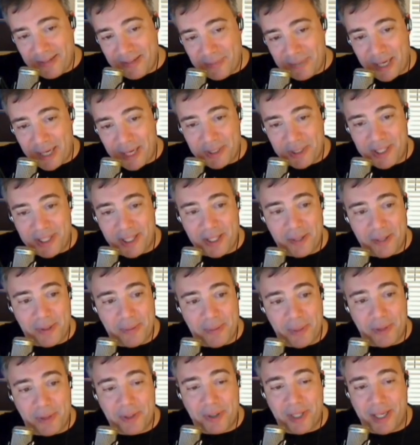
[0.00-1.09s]
uh, but I would tell
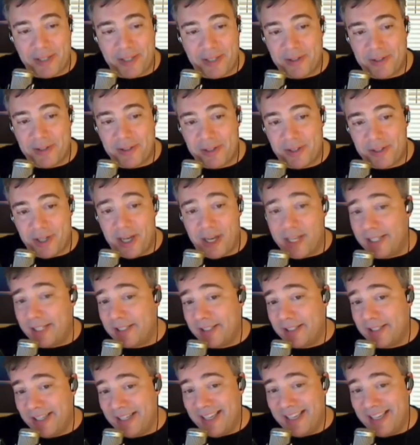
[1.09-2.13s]
you, in most cases, is not.